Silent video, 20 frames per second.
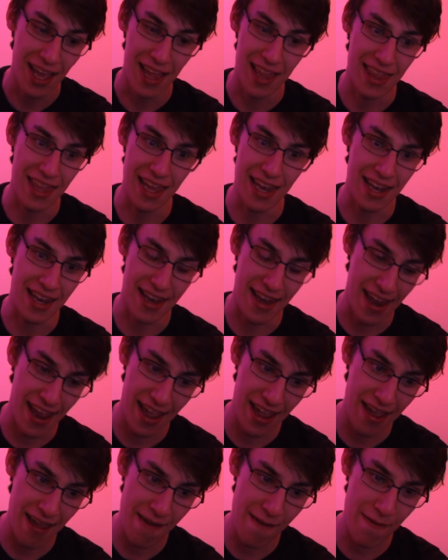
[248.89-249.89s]
that
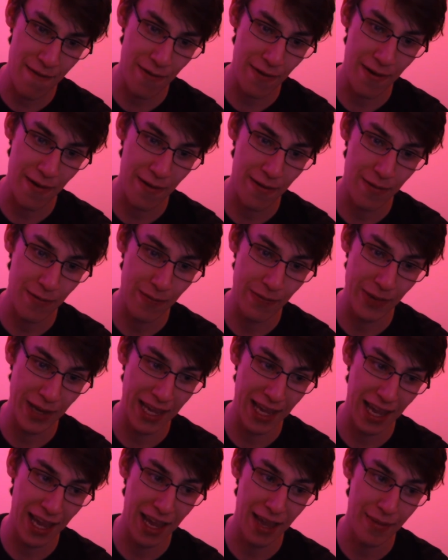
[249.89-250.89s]
never
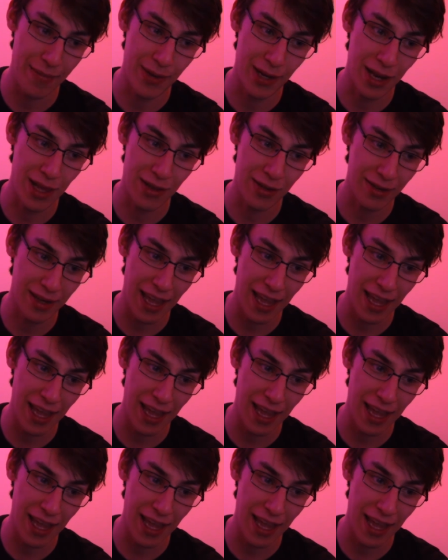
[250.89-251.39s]
became another